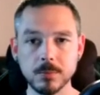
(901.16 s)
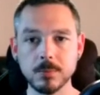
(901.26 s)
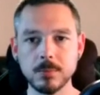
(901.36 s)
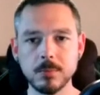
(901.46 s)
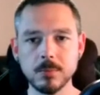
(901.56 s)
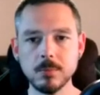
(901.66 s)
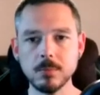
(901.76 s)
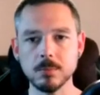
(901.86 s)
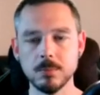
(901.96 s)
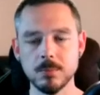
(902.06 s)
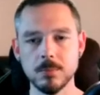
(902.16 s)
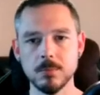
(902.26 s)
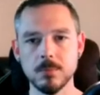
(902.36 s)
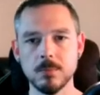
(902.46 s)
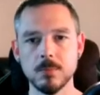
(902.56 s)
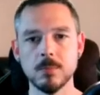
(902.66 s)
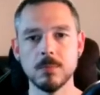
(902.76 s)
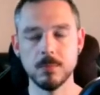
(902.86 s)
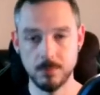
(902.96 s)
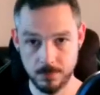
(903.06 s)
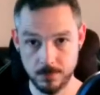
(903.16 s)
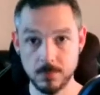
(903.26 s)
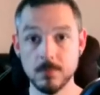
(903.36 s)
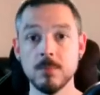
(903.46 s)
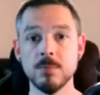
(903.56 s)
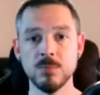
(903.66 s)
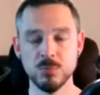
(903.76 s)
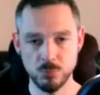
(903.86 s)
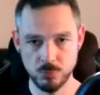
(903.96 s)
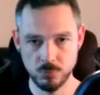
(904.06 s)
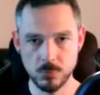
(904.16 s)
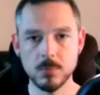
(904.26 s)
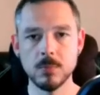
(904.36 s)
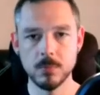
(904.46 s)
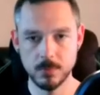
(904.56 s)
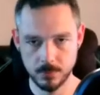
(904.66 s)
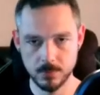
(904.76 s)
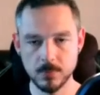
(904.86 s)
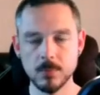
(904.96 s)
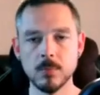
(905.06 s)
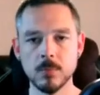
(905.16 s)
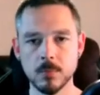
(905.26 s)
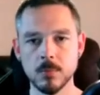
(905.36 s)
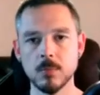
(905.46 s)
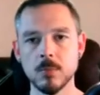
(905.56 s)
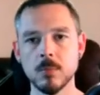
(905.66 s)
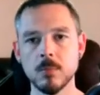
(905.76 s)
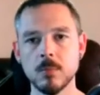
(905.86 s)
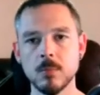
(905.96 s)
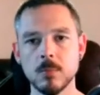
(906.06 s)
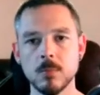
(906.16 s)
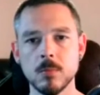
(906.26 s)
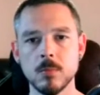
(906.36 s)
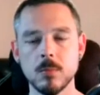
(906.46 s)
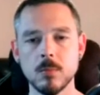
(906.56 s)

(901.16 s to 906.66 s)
(silent)